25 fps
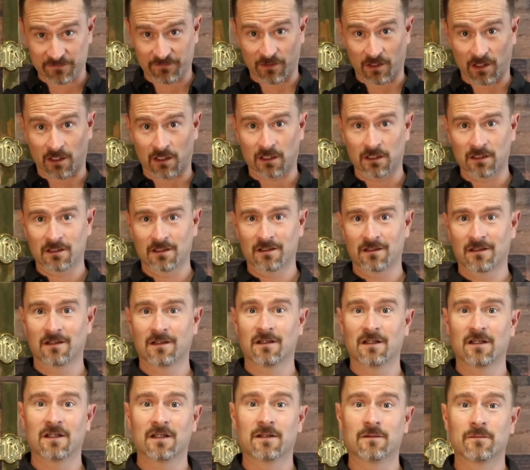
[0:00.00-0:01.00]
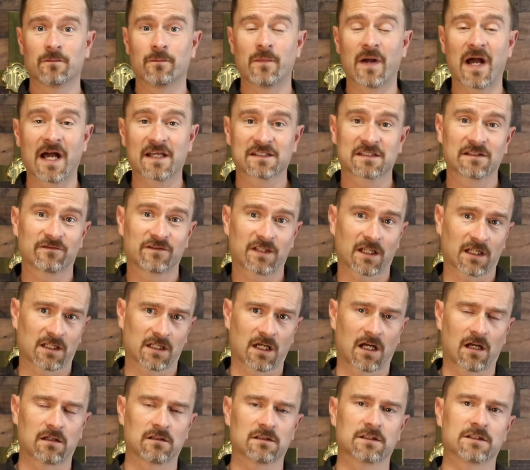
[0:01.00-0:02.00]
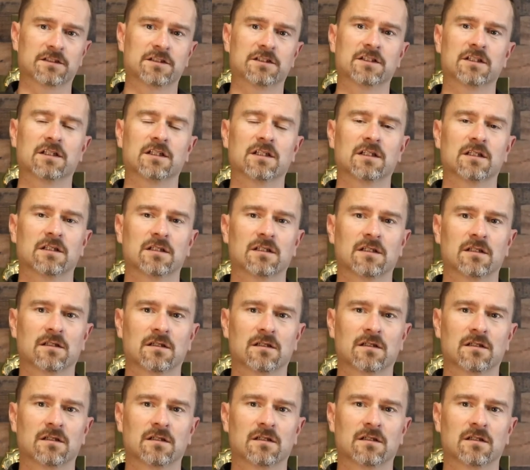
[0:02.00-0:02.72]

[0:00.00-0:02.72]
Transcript: our massive technology.